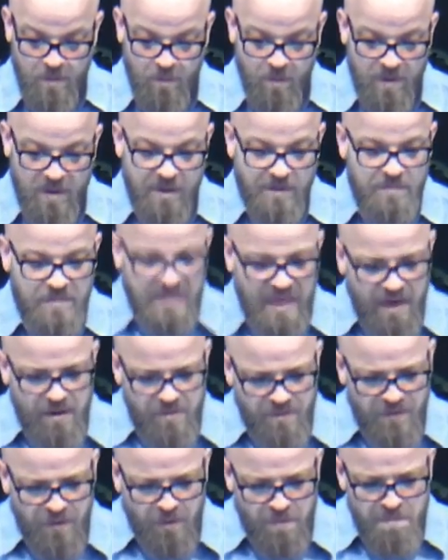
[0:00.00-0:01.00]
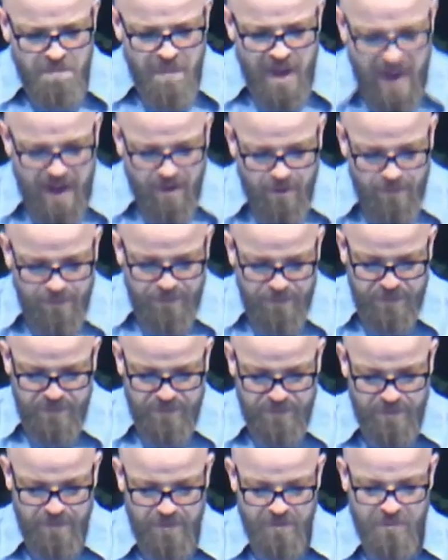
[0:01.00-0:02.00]
What comes out of your mouth
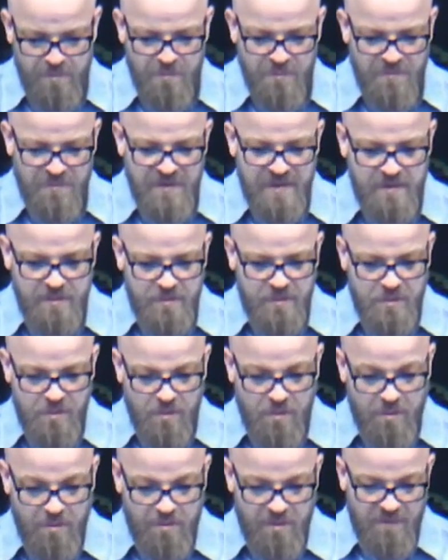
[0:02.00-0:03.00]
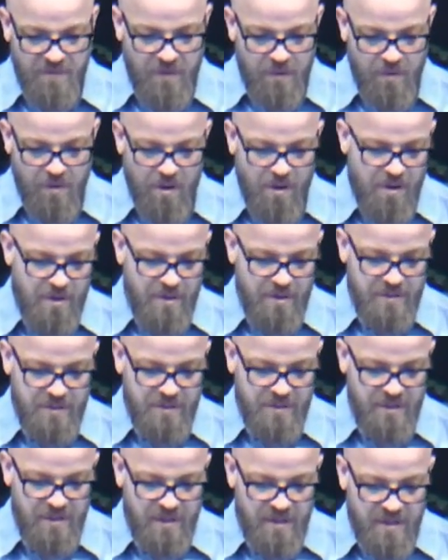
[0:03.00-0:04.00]
reveals the core of your heart.